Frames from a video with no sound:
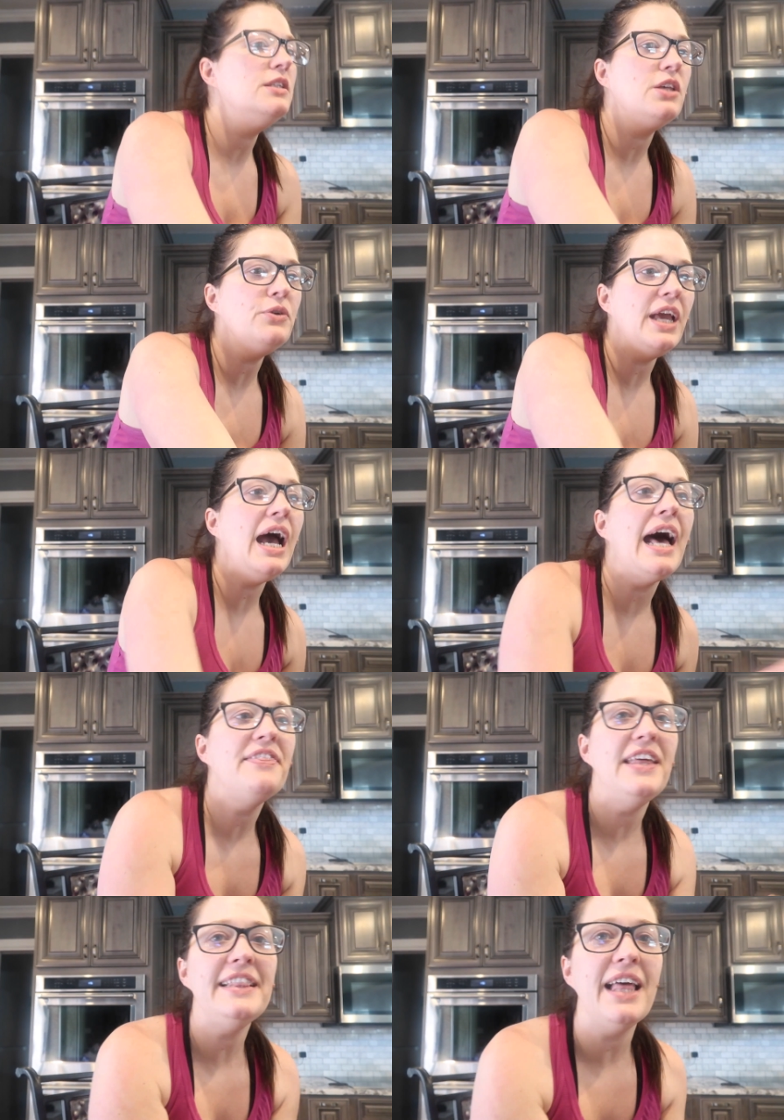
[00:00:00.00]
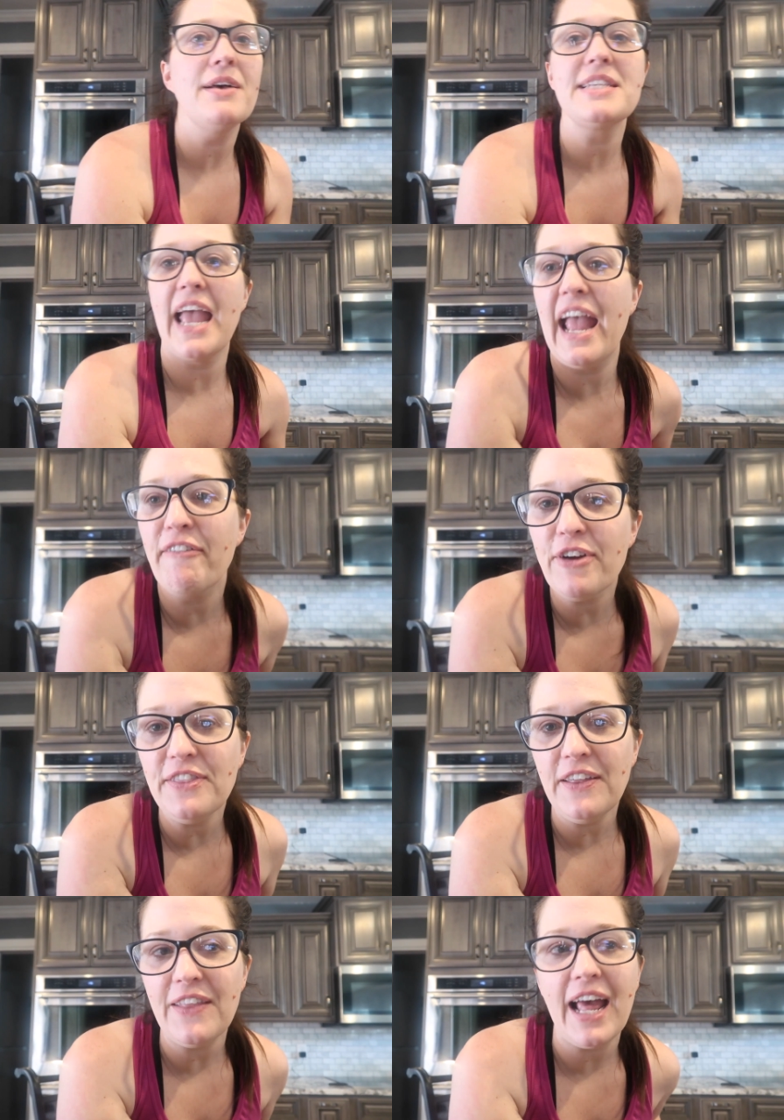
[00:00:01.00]
So yeah, I think that was
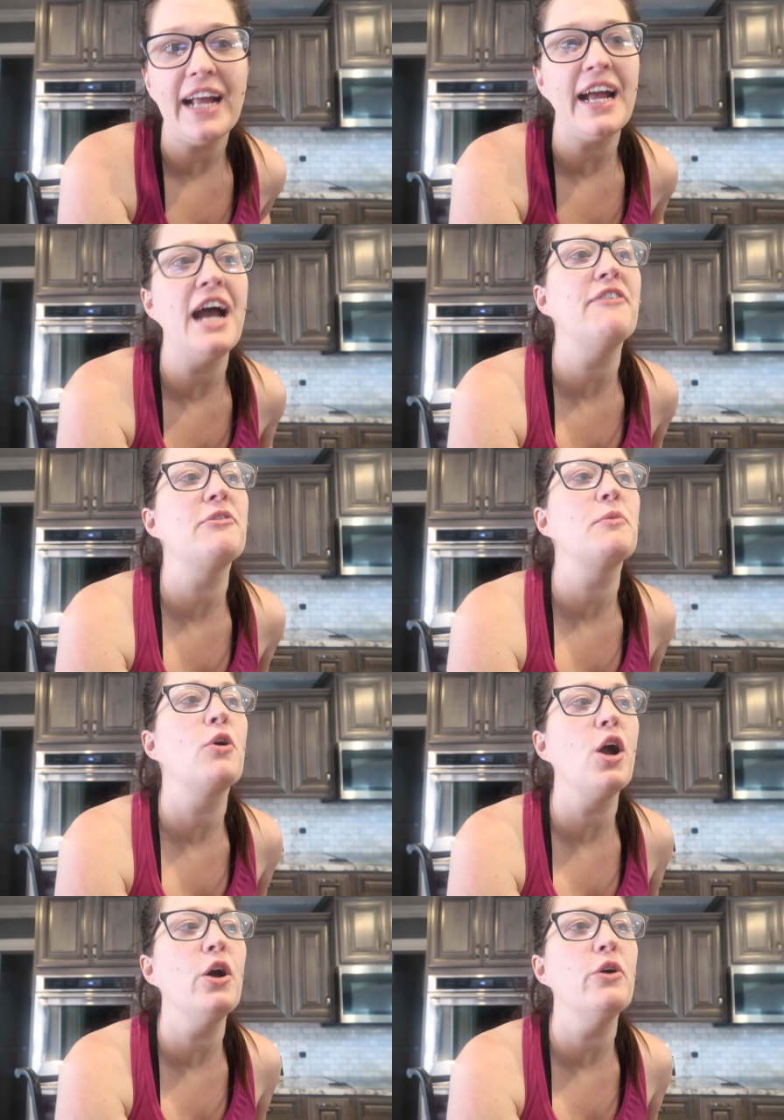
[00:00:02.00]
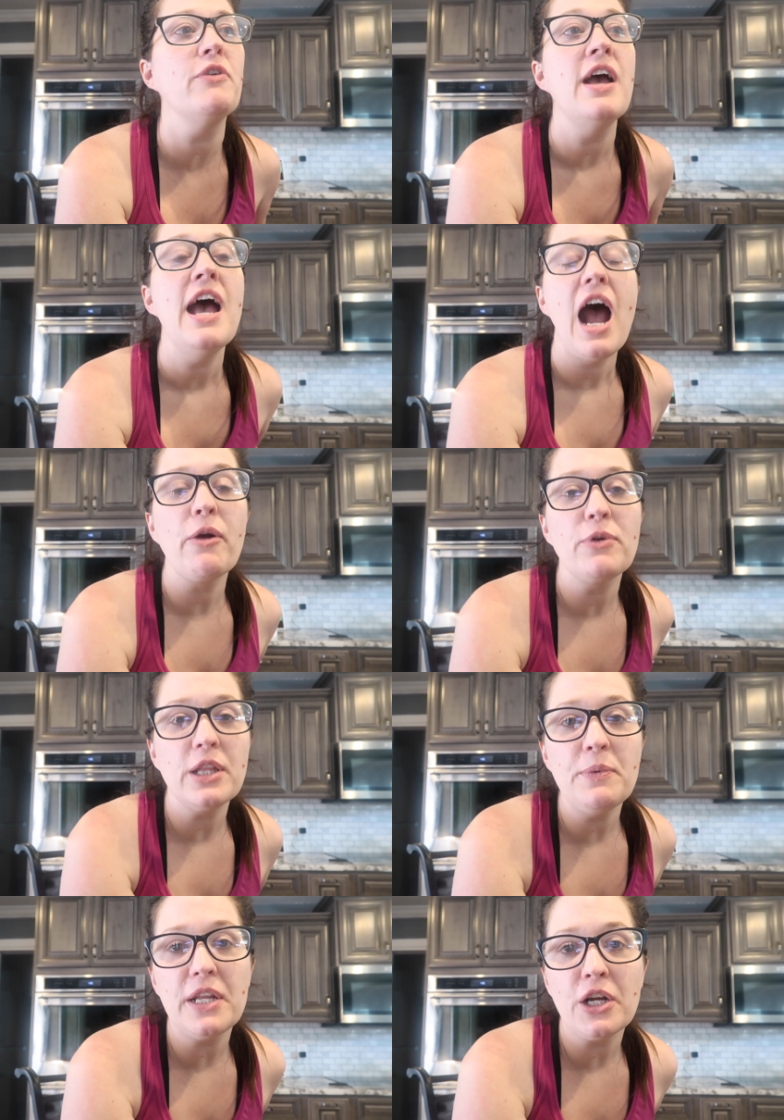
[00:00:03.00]
everything that I got from Grove. I
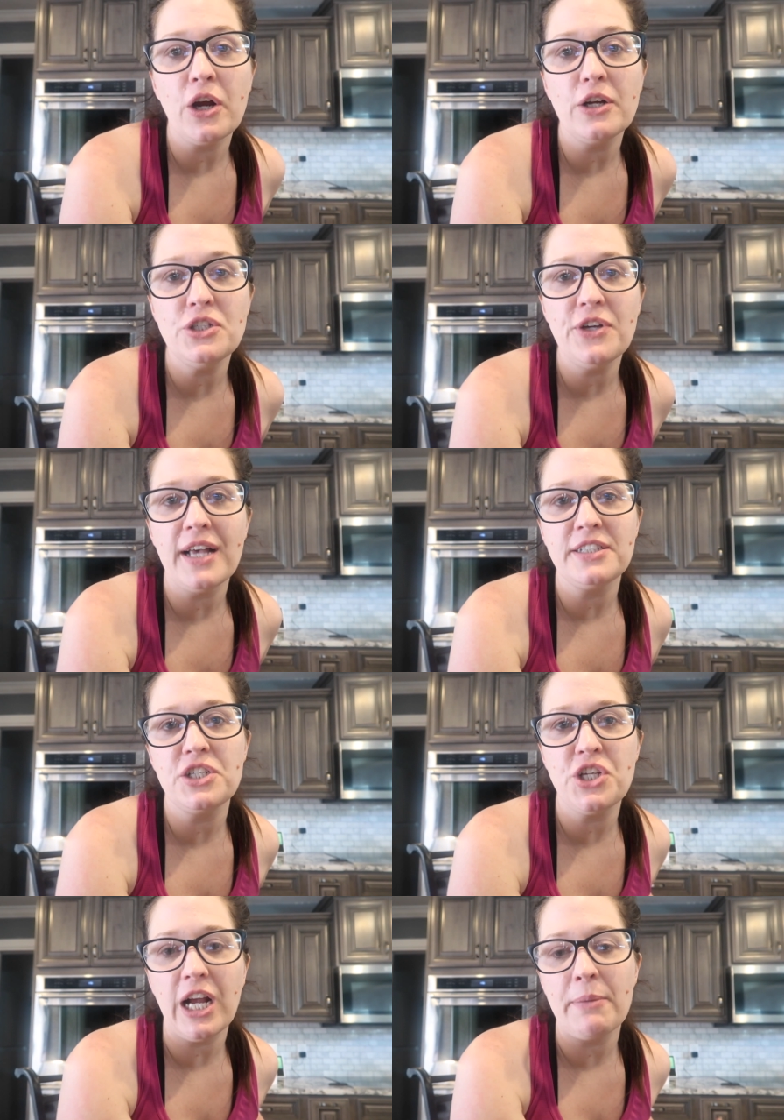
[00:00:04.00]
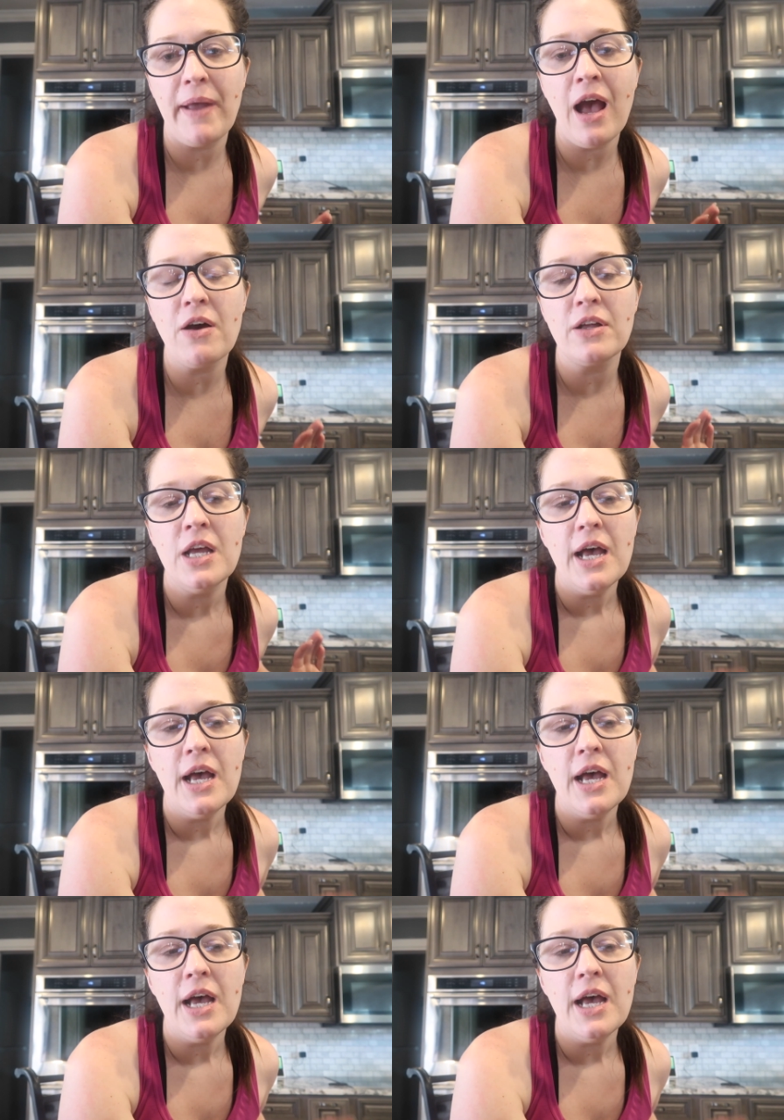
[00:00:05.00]
really would encourage you guys to check them out.